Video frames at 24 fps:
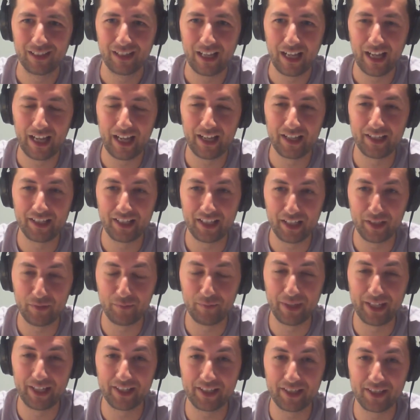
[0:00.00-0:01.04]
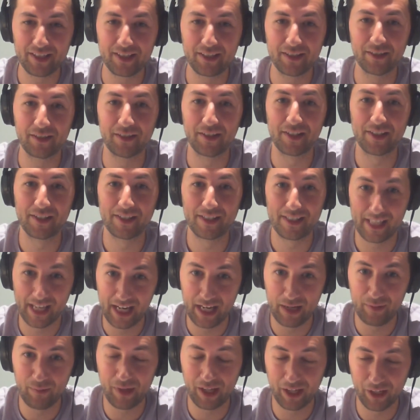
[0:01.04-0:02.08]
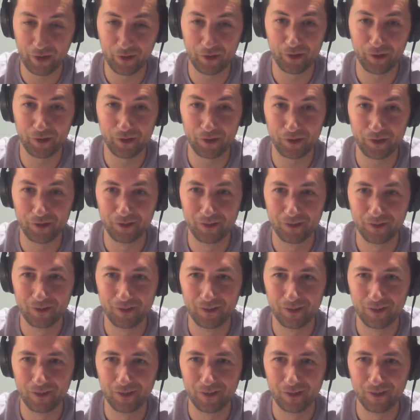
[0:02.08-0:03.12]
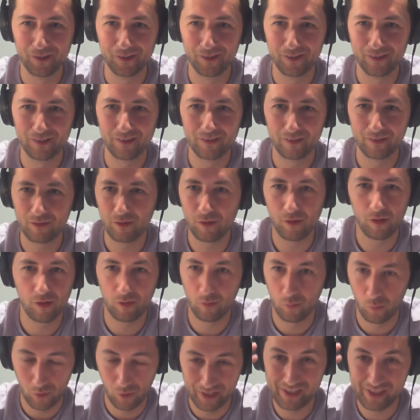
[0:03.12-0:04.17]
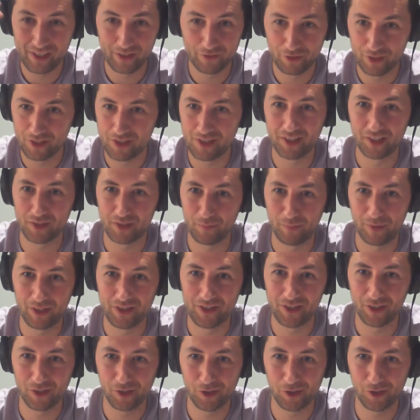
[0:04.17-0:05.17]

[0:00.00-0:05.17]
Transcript: And he makes the same error once every 6 months